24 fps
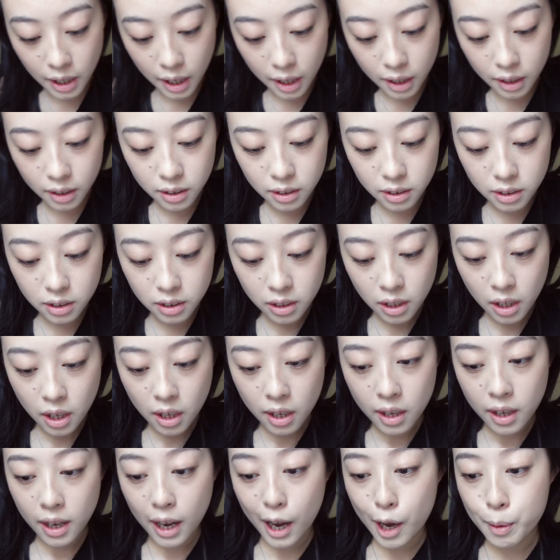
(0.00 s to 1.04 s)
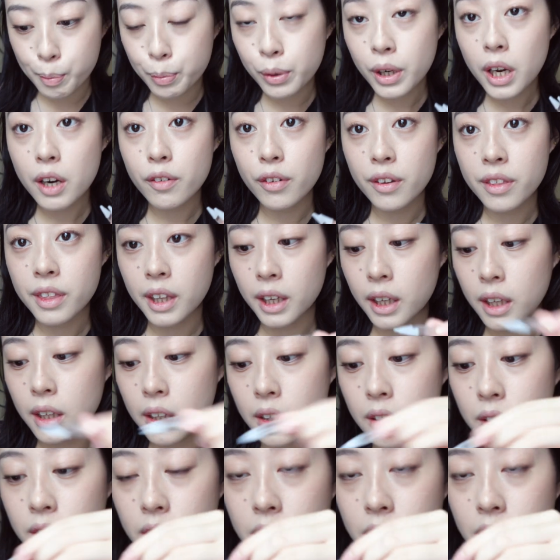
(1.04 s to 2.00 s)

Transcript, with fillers: and I put everything in